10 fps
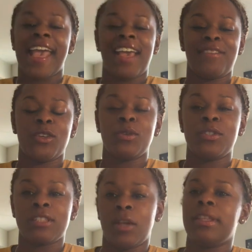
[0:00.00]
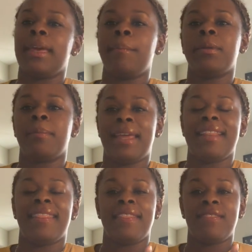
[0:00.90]
if you slowly
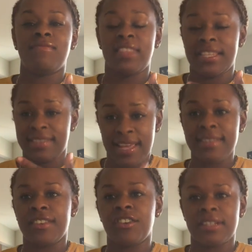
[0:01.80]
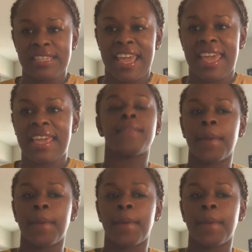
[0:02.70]
implement these things in your day,